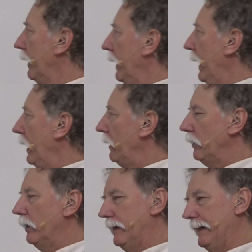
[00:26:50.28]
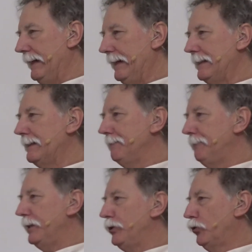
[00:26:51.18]
and the
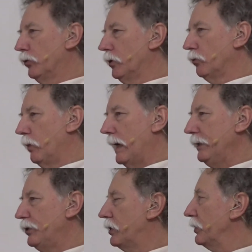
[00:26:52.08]
individual rights to